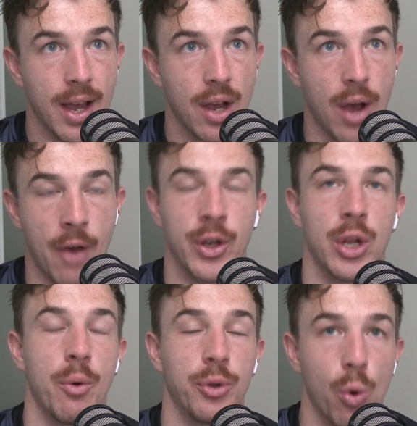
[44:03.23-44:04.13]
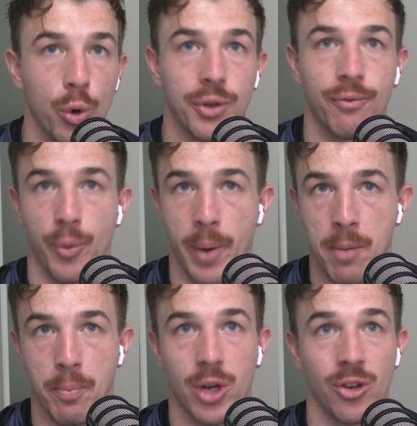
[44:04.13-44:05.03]
I think that was awesome from him
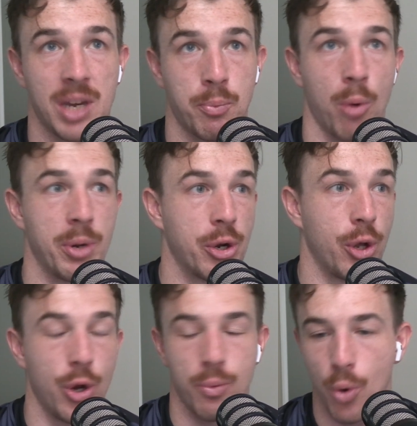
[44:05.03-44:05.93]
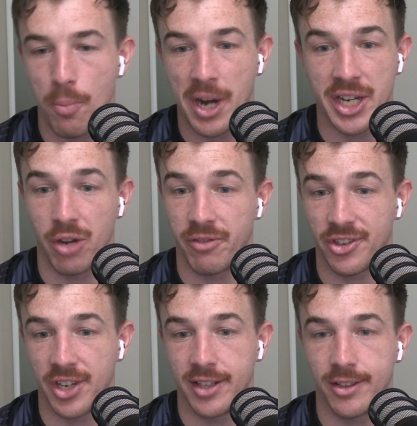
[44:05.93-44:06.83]
because he probably could have earned more money
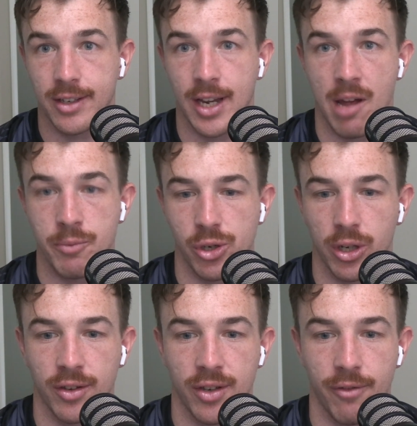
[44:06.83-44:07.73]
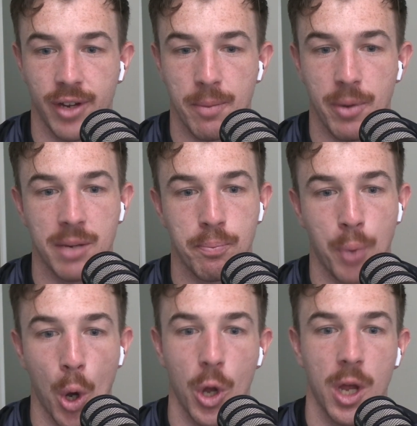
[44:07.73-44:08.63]
overseas, Julian Savea, but he
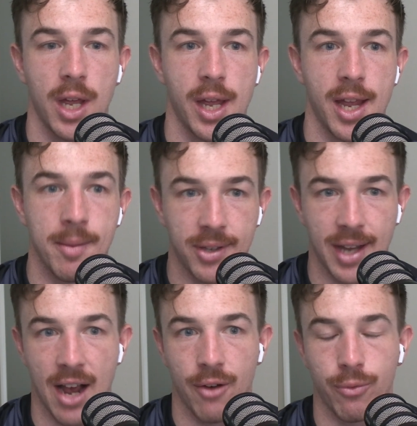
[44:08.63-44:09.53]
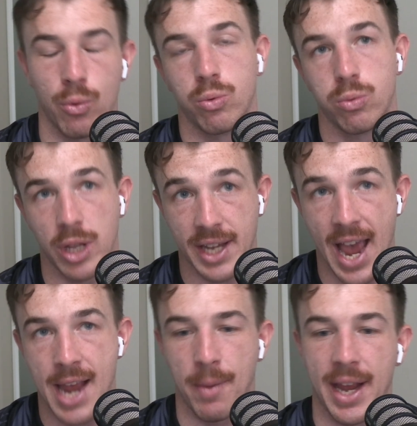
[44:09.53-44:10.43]
put himself or the
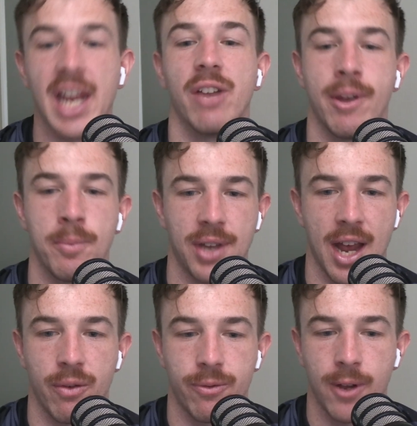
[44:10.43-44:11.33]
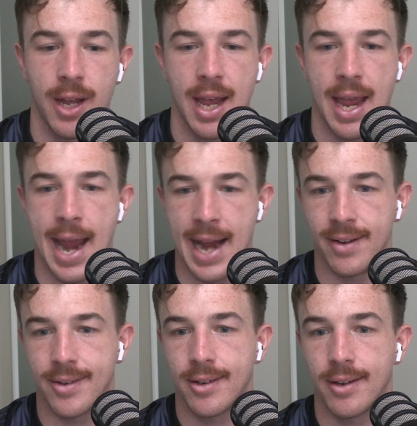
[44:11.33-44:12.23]
game ahead of himself
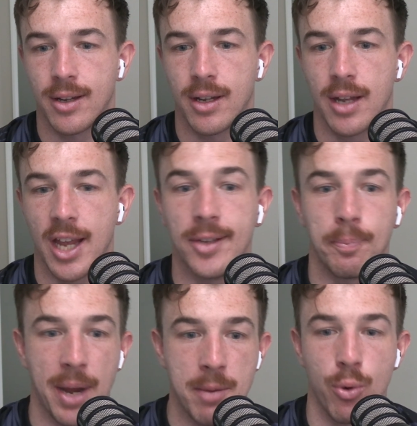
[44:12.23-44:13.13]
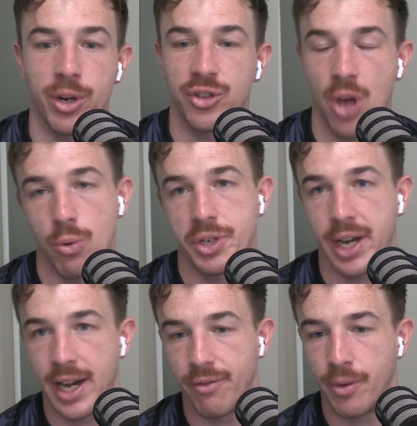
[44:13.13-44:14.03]
and his people and his culture
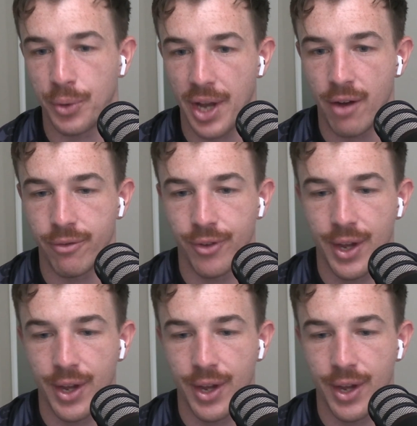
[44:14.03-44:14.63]
ahead of himself.